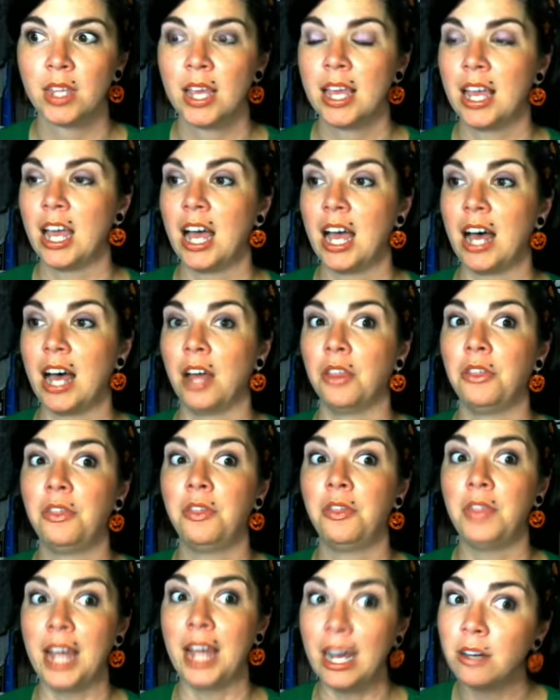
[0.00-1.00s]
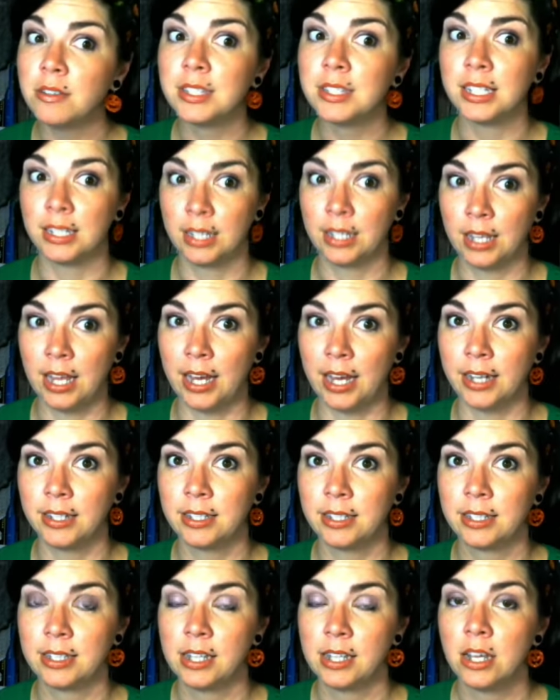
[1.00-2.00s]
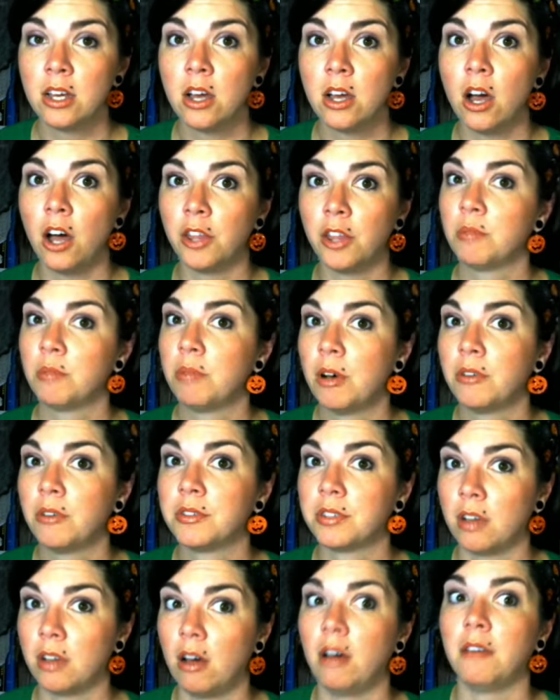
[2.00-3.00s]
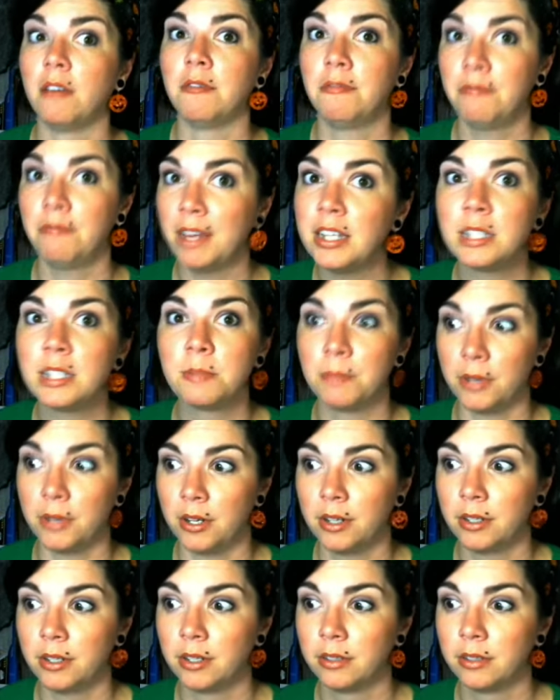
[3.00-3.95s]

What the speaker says: 1,000 likes on the post on Facebook,